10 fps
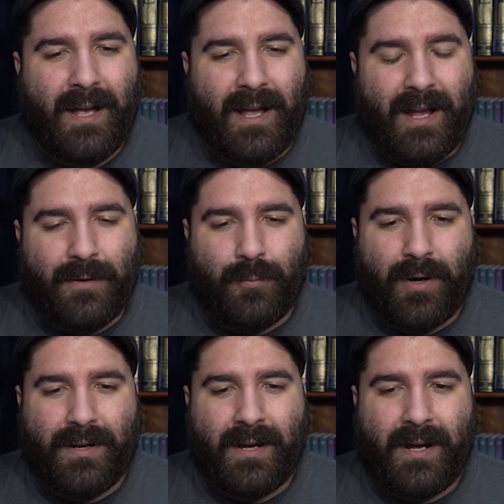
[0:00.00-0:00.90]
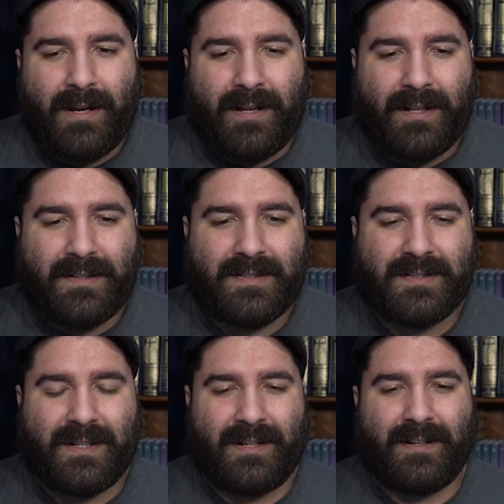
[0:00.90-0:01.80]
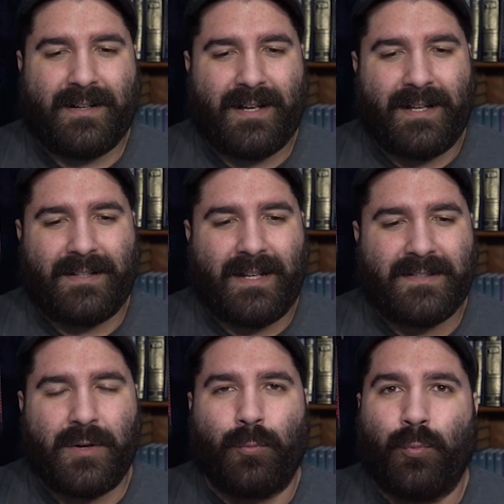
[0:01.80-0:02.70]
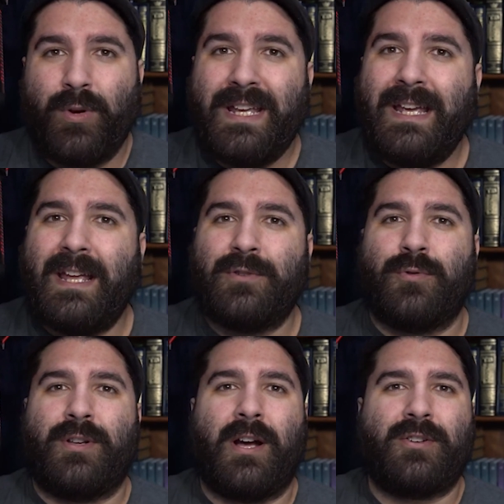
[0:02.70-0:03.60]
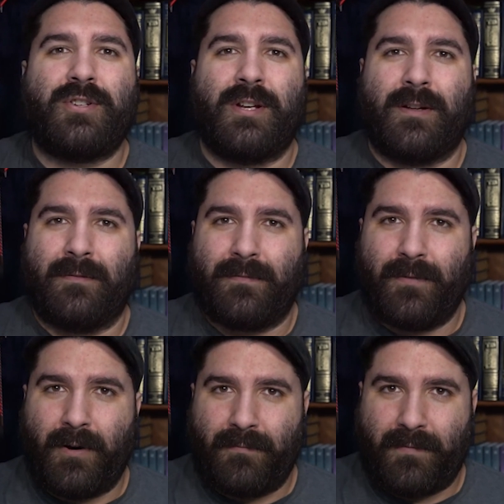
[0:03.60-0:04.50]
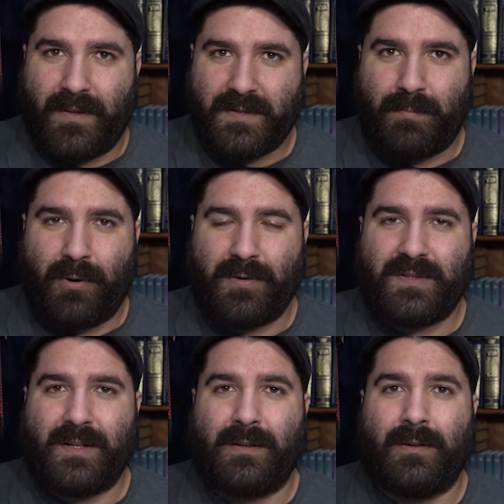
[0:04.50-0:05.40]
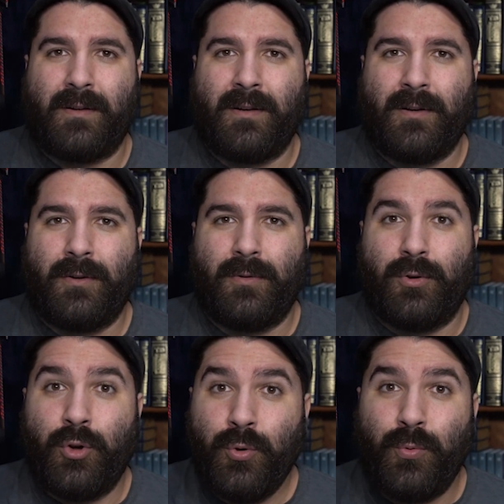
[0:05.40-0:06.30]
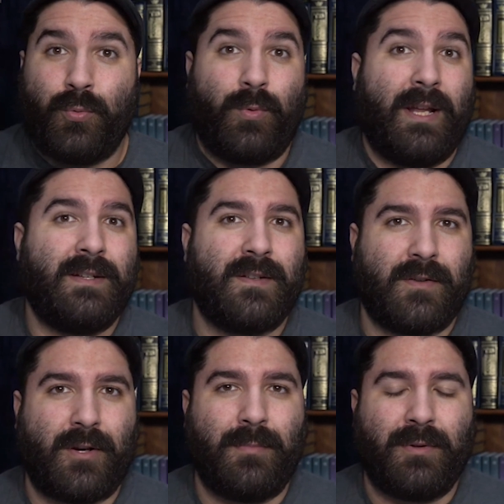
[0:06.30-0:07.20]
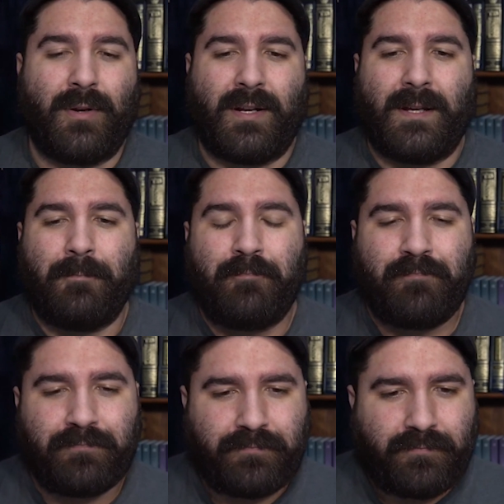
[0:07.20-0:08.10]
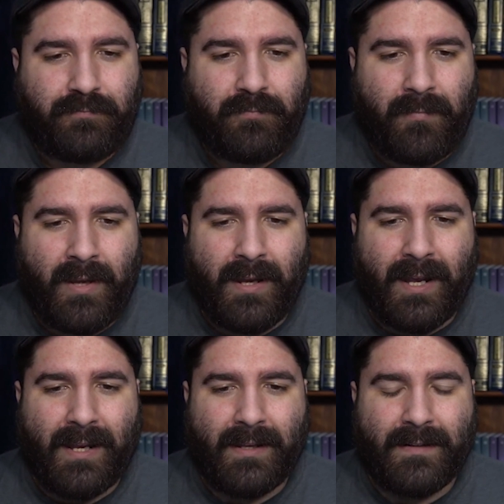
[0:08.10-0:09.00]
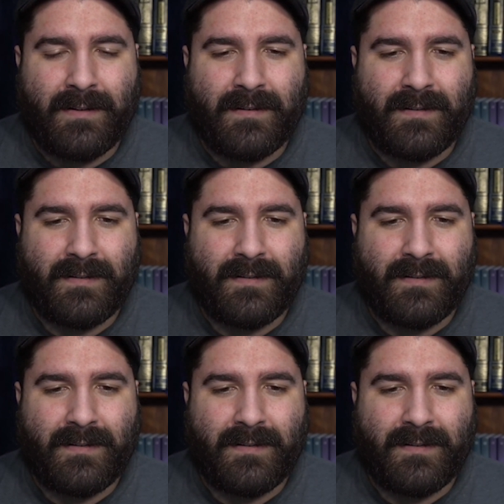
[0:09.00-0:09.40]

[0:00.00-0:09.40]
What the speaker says: and whatnot. It's a reintroduction of this person new into the community, and